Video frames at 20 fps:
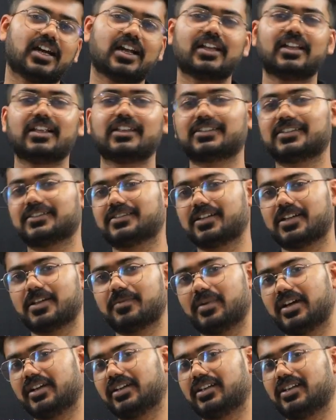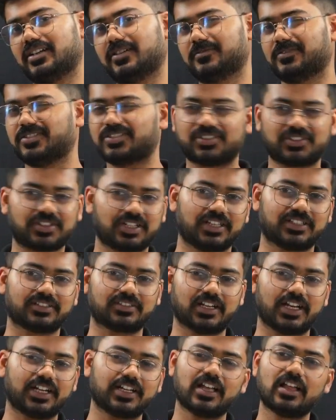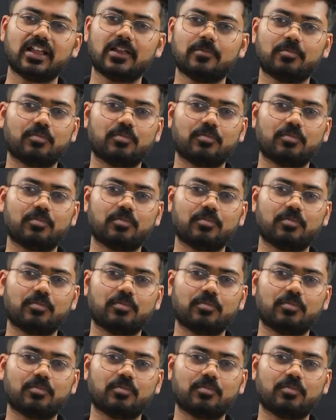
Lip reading: unnecessary mental stress, right?